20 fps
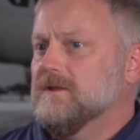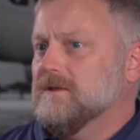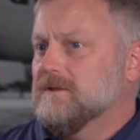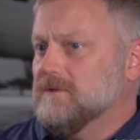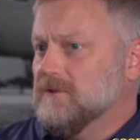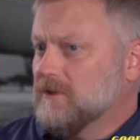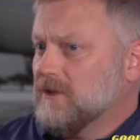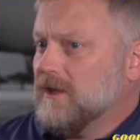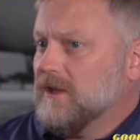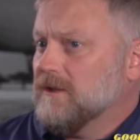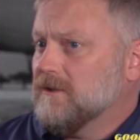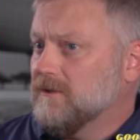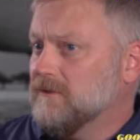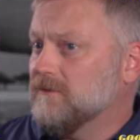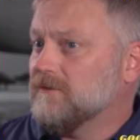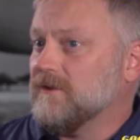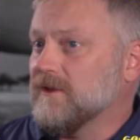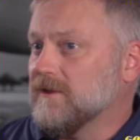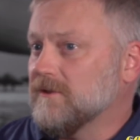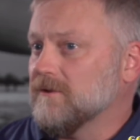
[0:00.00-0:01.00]
You can
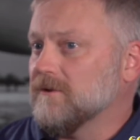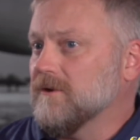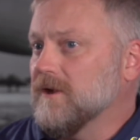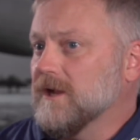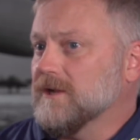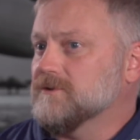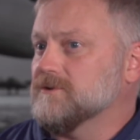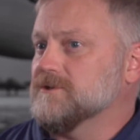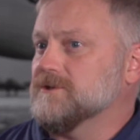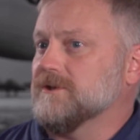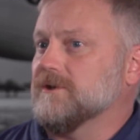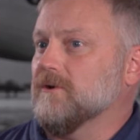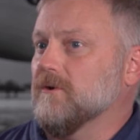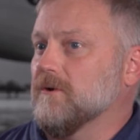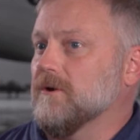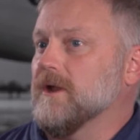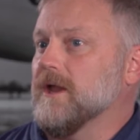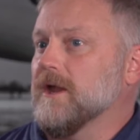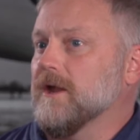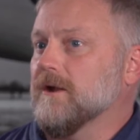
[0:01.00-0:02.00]
use either nitrogen
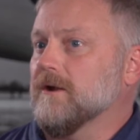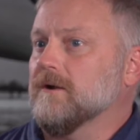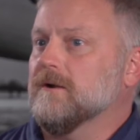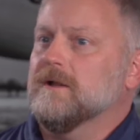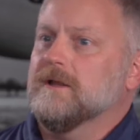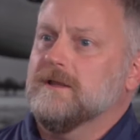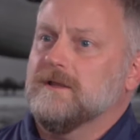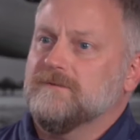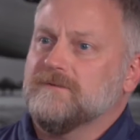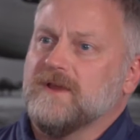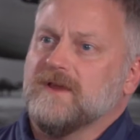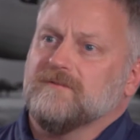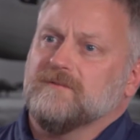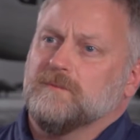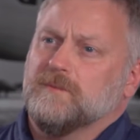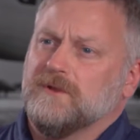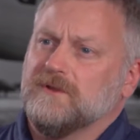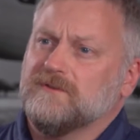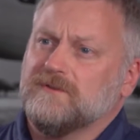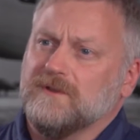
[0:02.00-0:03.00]
or air. If you have a
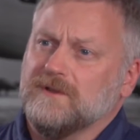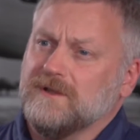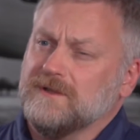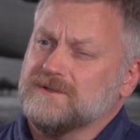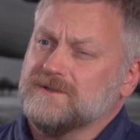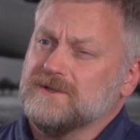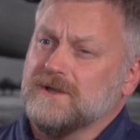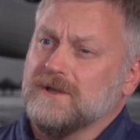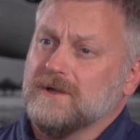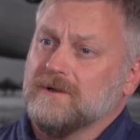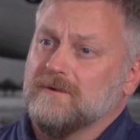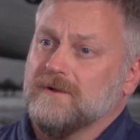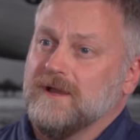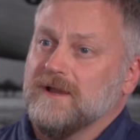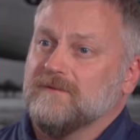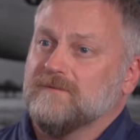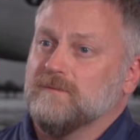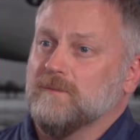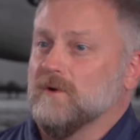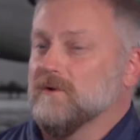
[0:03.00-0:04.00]
piston engine
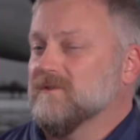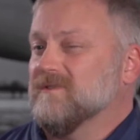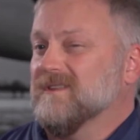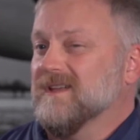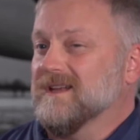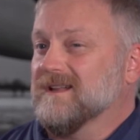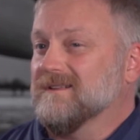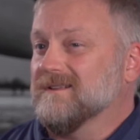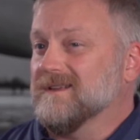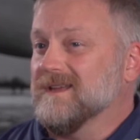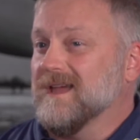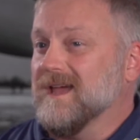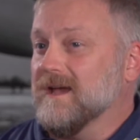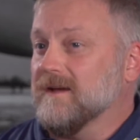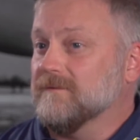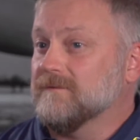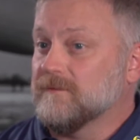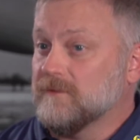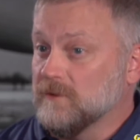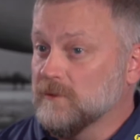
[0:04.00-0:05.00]
aircraft, most likely you
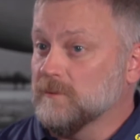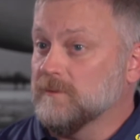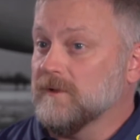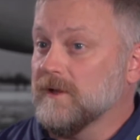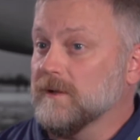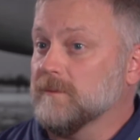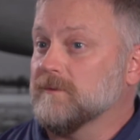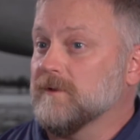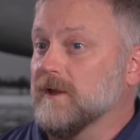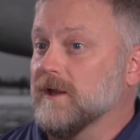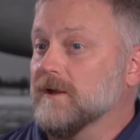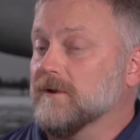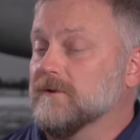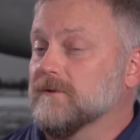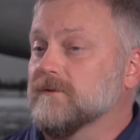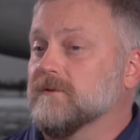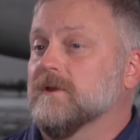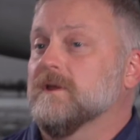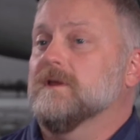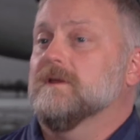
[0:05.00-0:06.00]
have tube type
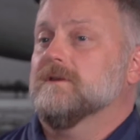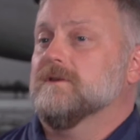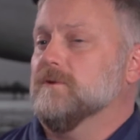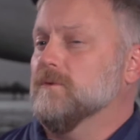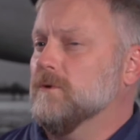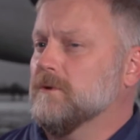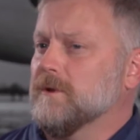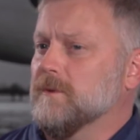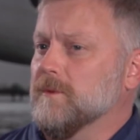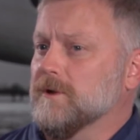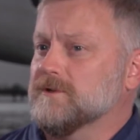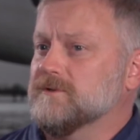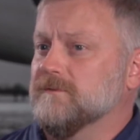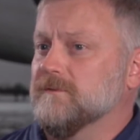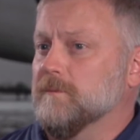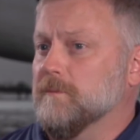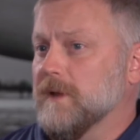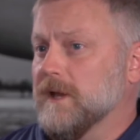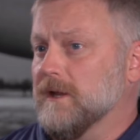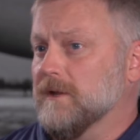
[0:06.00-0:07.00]
tires. You won't get much of
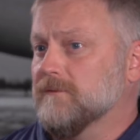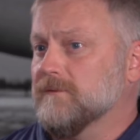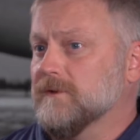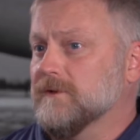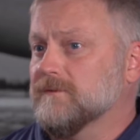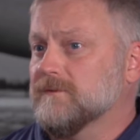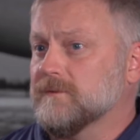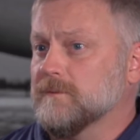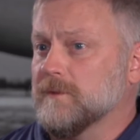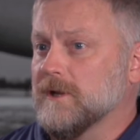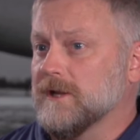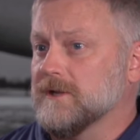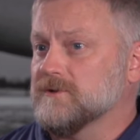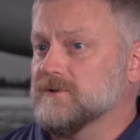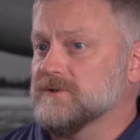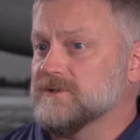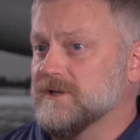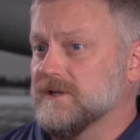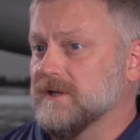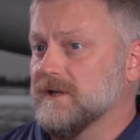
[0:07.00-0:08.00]
a benefit from
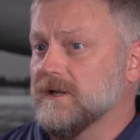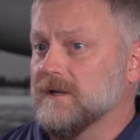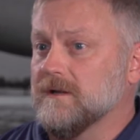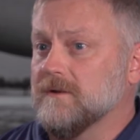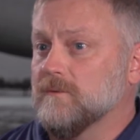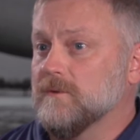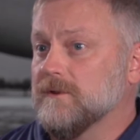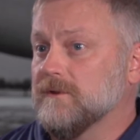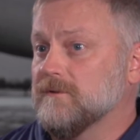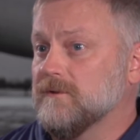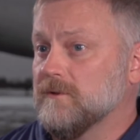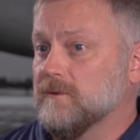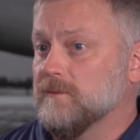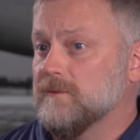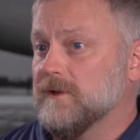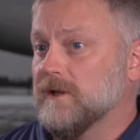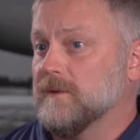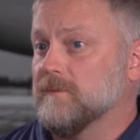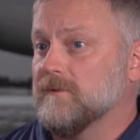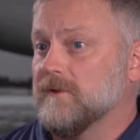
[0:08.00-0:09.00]
nitrogen with a tube
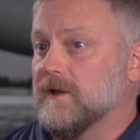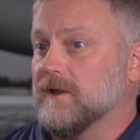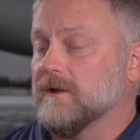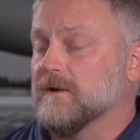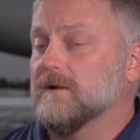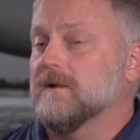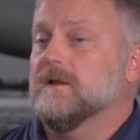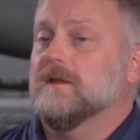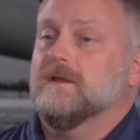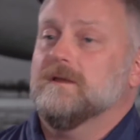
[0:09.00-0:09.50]
type tire.